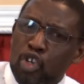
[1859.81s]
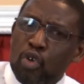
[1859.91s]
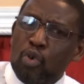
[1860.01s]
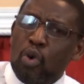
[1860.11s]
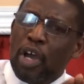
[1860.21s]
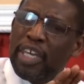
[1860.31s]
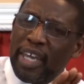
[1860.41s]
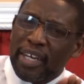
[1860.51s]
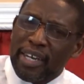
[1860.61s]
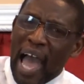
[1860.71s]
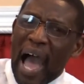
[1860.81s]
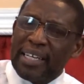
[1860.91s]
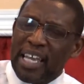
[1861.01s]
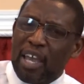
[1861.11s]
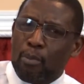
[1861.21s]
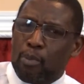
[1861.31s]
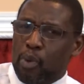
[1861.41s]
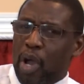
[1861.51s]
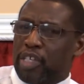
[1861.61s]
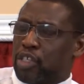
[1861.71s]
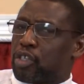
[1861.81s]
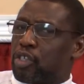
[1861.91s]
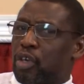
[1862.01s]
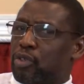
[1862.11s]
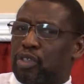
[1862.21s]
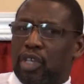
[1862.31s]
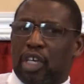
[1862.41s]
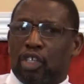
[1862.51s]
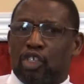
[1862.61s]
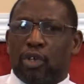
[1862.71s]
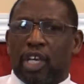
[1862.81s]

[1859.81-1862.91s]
you cannot embrace those things. You